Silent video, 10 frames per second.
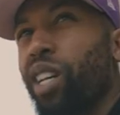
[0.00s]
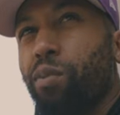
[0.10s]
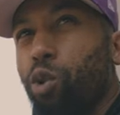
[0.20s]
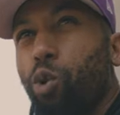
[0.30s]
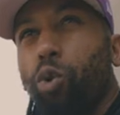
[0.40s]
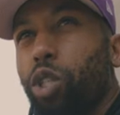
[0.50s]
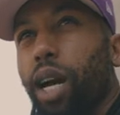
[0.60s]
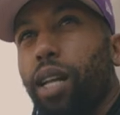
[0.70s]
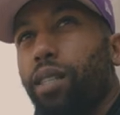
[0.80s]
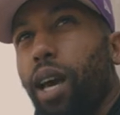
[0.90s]
get some cool
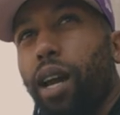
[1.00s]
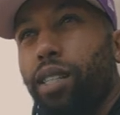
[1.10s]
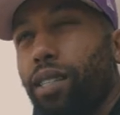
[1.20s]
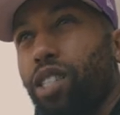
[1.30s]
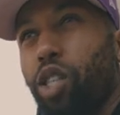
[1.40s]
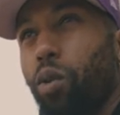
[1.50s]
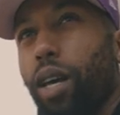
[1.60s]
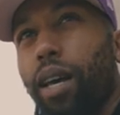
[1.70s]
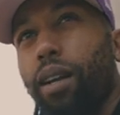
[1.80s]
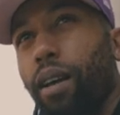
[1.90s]
shots, kinda just to show
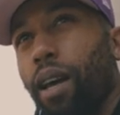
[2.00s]
that.